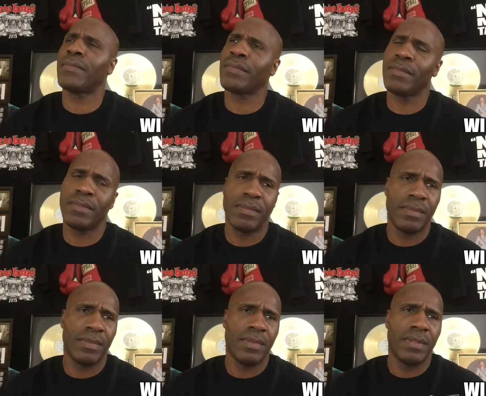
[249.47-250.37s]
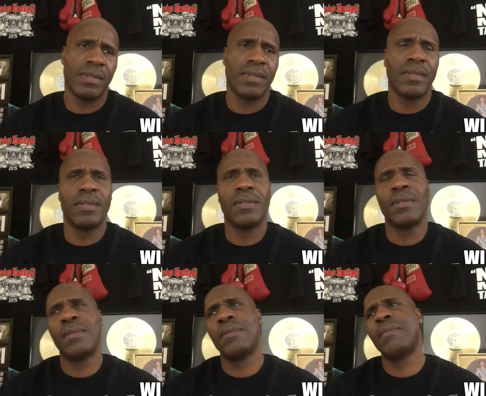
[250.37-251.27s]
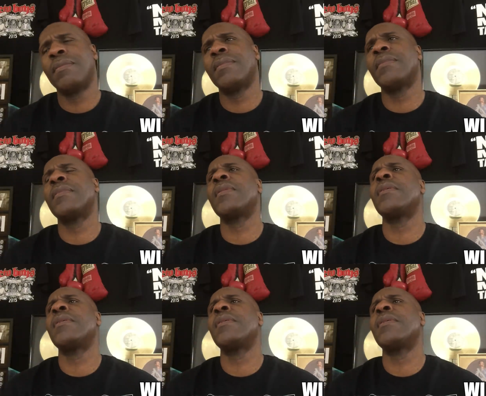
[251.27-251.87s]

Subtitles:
(silence)